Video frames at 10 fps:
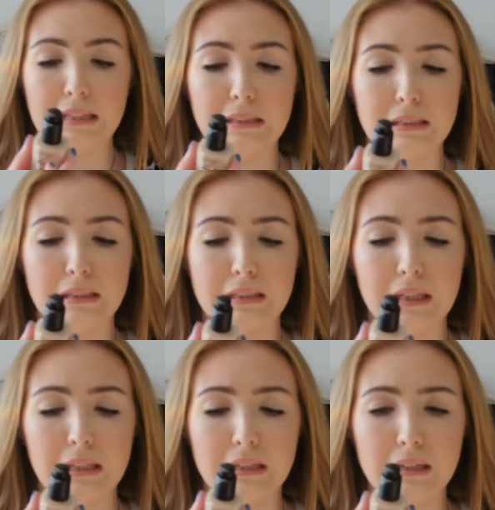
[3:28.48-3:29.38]
So it
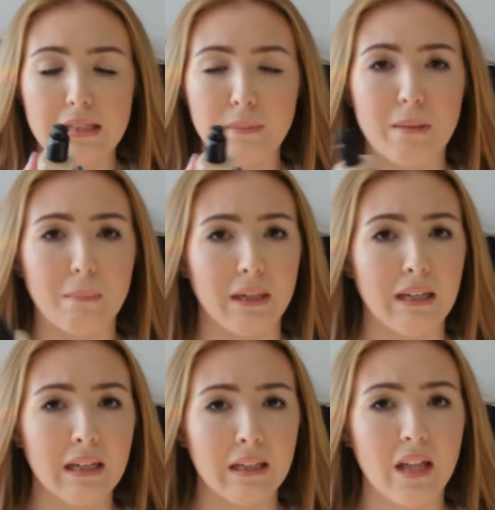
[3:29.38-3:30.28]
kind of looks a bit
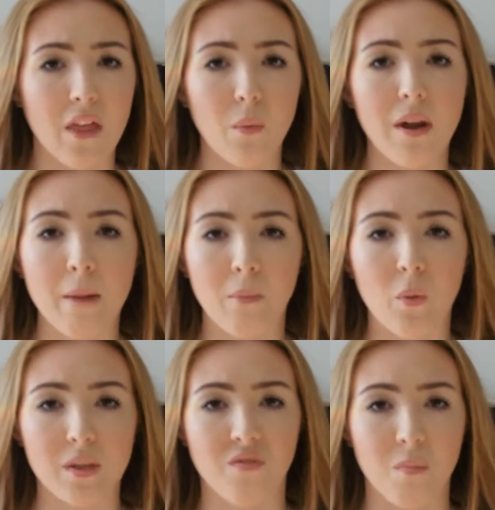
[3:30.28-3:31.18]
pink. The other one I
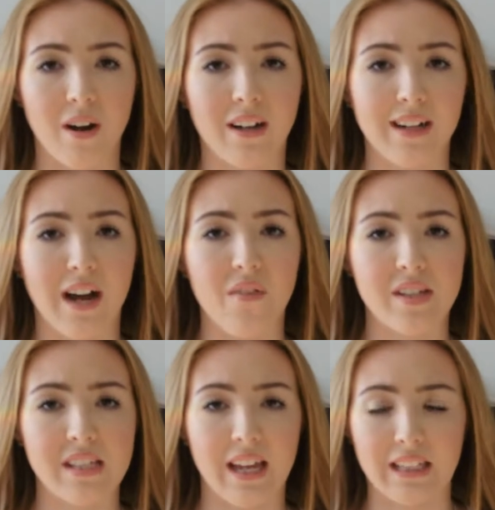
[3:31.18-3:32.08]
bought was from America and
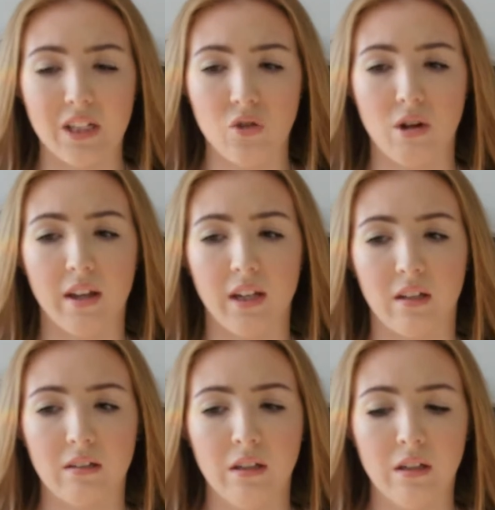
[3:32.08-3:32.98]
this is like the
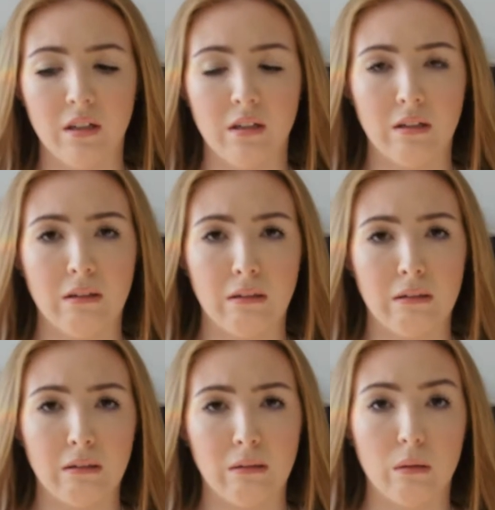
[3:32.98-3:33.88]
Australian
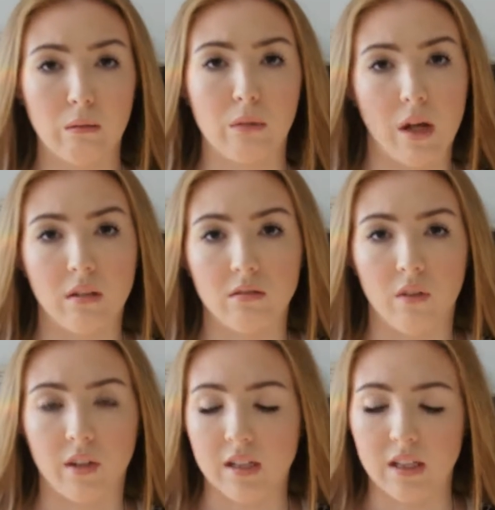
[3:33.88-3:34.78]
one,
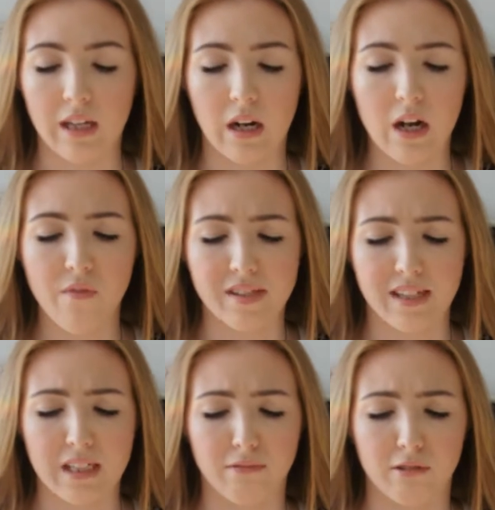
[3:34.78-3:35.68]
obviously. I don't know, there's
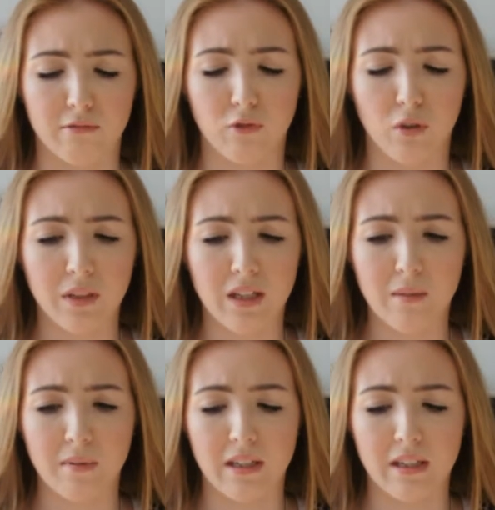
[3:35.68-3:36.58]
like different
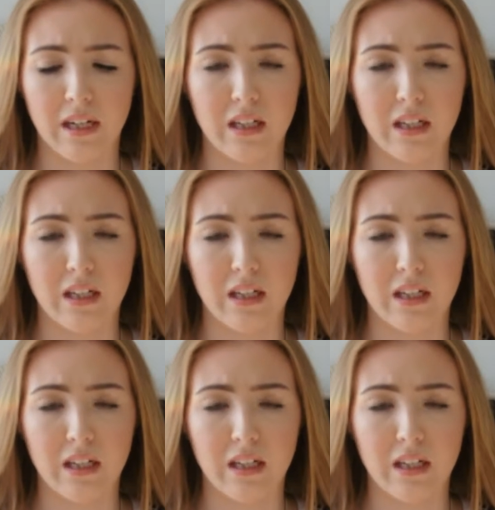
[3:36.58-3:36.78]
formula, but